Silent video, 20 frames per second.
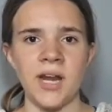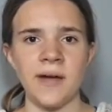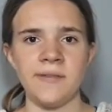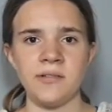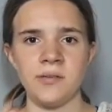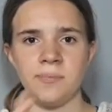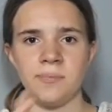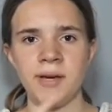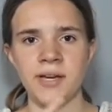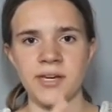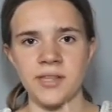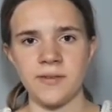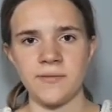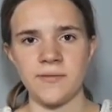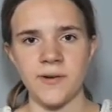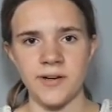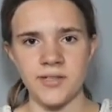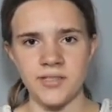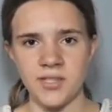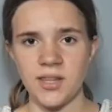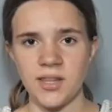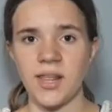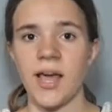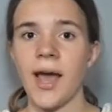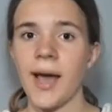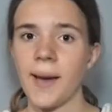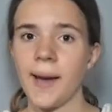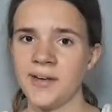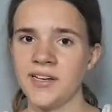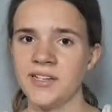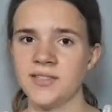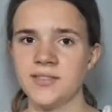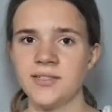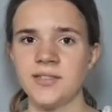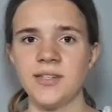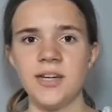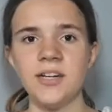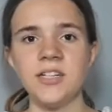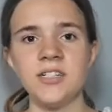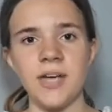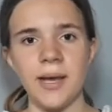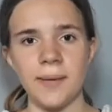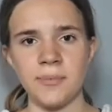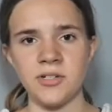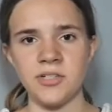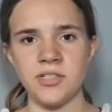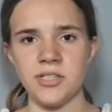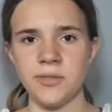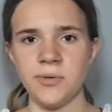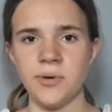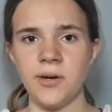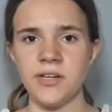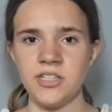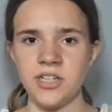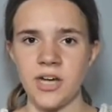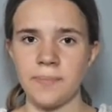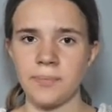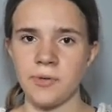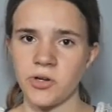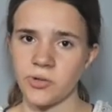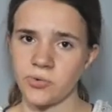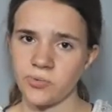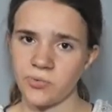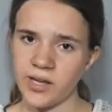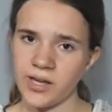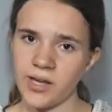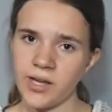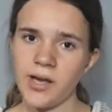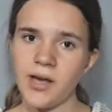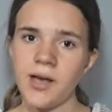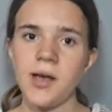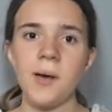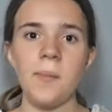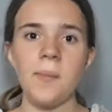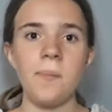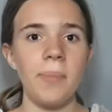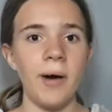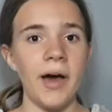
I'm going to have to pick the first thing that happens, then chapter 2 and chapter 3.